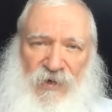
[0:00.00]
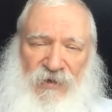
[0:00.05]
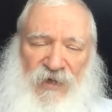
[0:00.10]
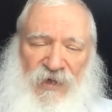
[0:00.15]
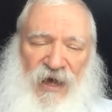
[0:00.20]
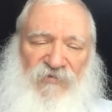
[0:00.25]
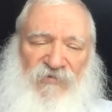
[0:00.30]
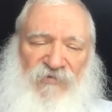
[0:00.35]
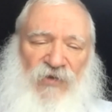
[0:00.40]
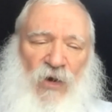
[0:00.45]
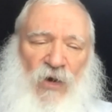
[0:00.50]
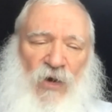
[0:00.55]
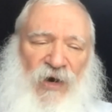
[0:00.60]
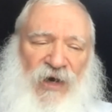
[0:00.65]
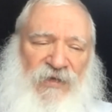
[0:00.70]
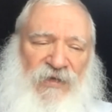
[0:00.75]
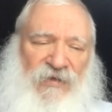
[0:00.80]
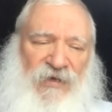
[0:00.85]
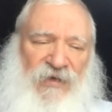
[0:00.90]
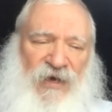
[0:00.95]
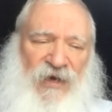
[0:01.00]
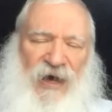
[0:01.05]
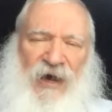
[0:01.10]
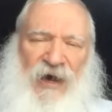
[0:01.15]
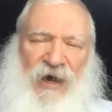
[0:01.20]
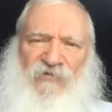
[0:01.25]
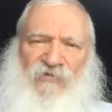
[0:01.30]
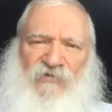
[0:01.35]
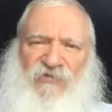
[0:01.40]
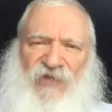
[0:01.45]
They have no idea
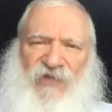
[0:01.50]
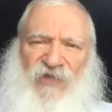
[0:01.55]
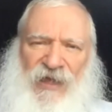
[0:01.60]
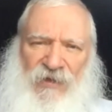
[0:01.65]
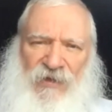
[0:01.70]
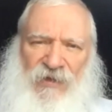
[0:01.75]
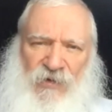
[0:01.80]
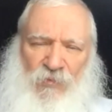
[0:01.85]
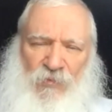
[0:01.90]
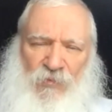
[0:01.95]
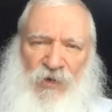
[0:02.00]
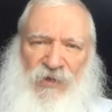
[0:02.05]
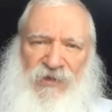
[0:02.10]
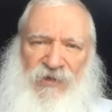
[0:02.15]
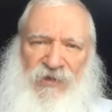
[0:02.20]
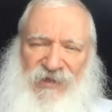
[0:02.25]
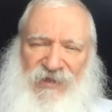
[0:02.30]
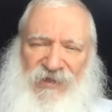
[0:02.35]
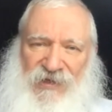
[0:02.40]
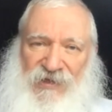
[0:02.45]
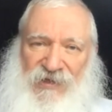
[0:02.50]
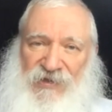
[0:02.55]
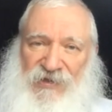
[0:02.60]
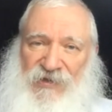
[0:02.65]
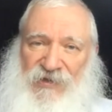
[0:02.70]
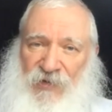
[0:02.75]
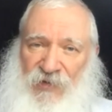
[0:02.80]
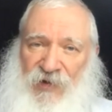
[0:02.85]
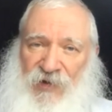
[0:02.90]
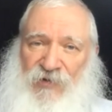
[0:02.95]
how valuable this is to their